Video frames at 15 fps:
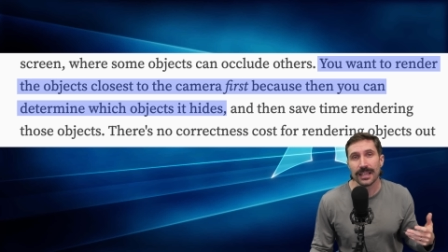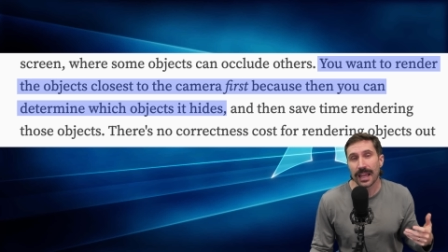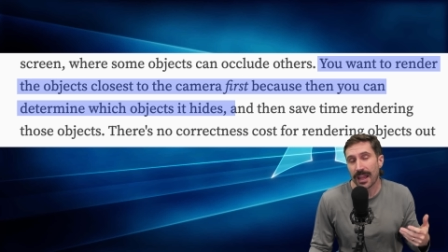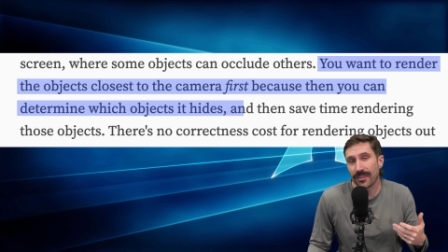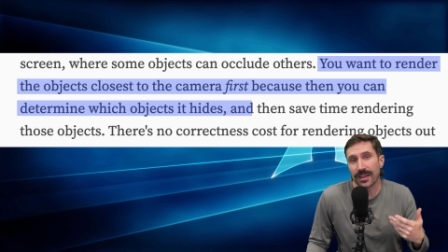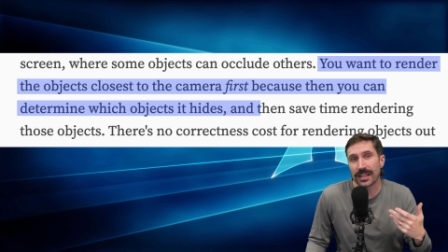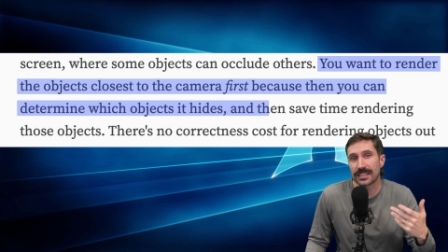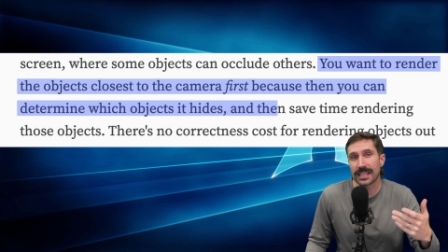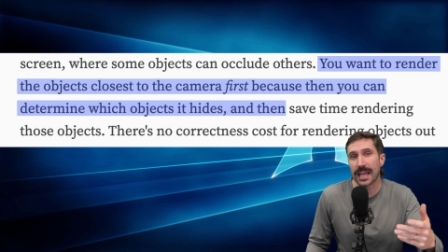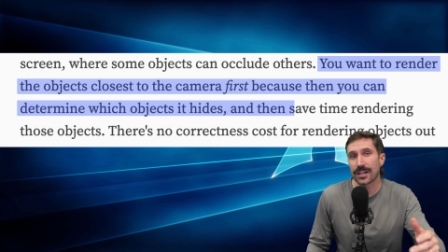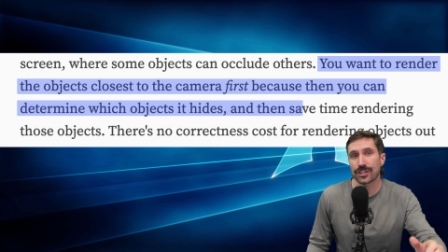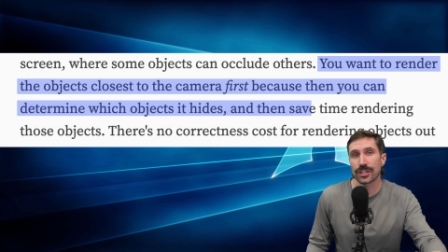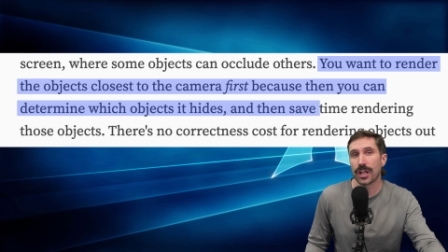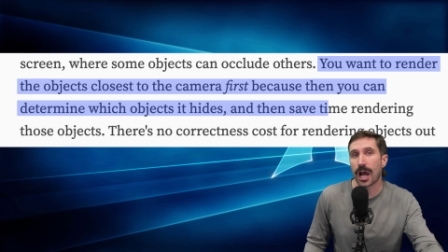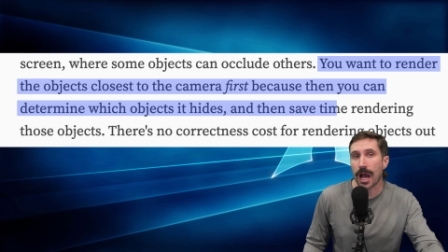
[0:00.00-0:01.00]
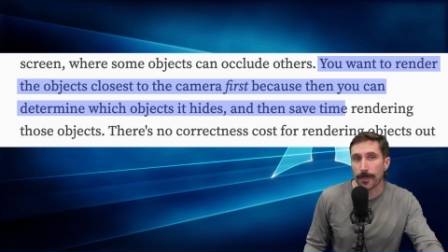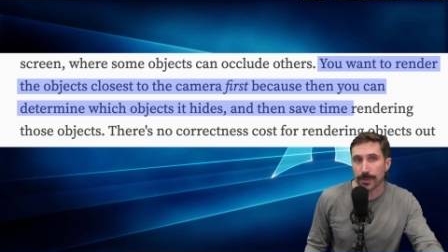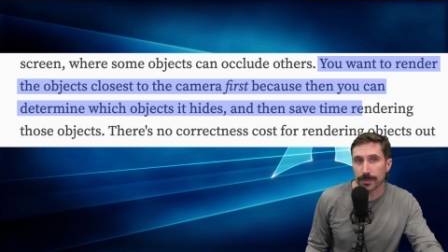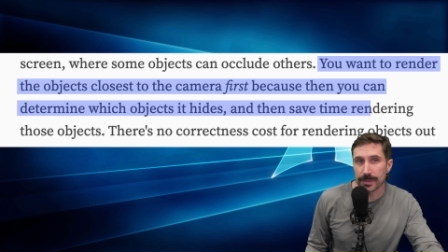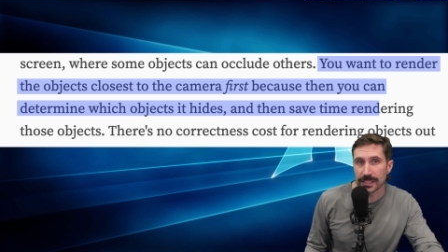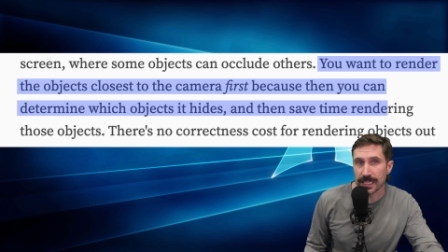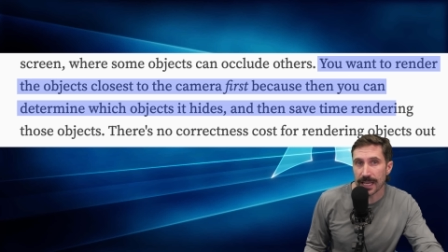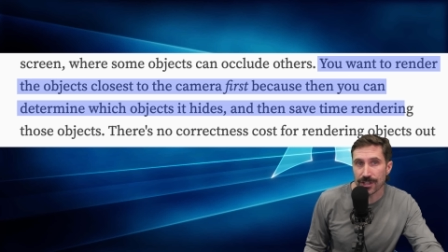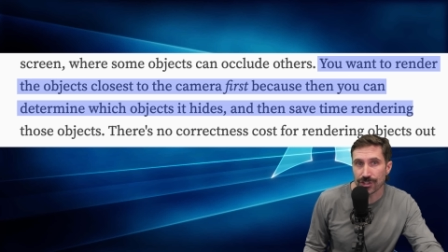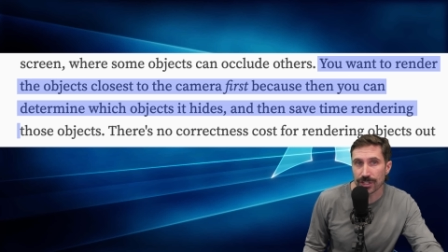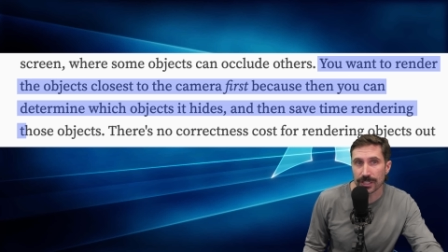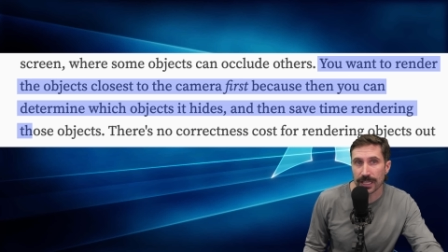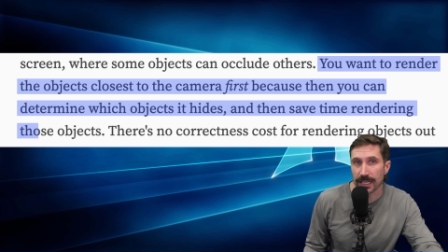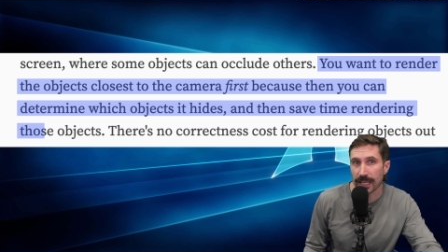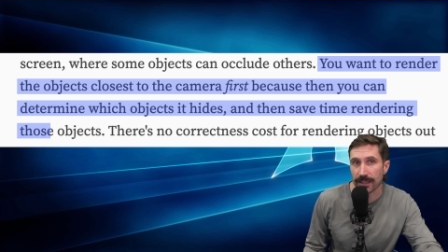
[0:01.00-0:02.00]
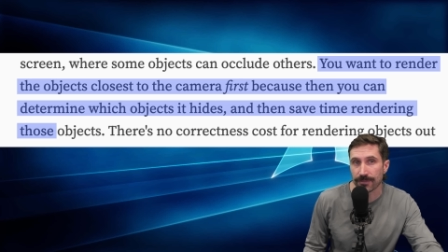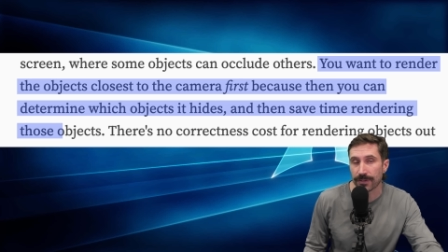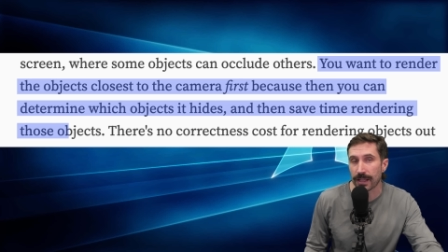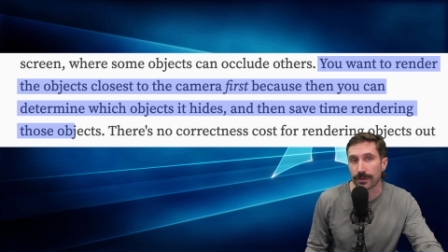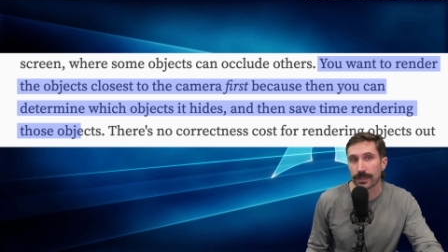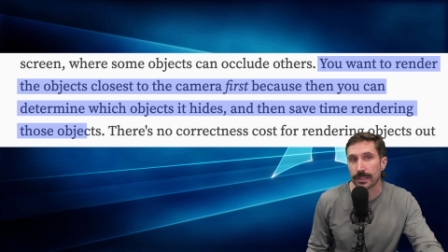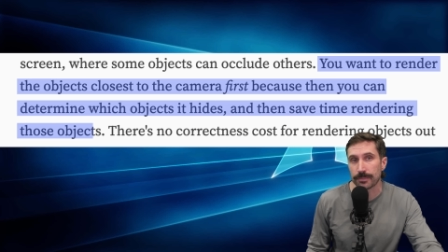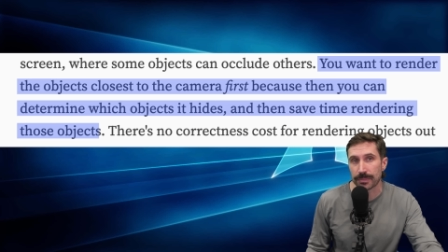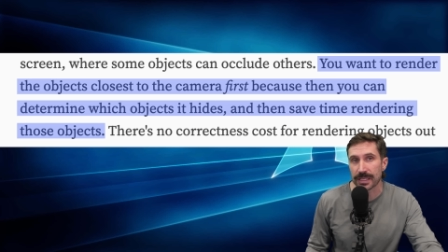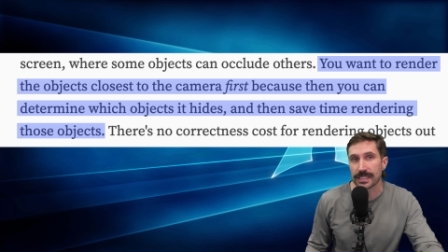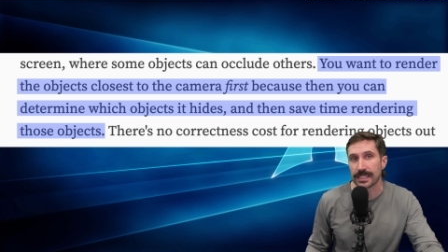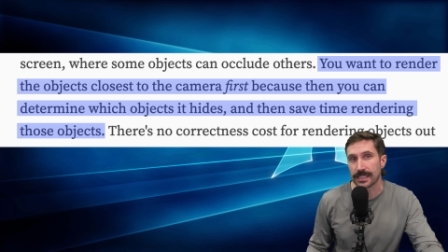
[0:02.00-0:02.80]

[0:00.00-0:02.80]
and that it's actually an optimization in a very busy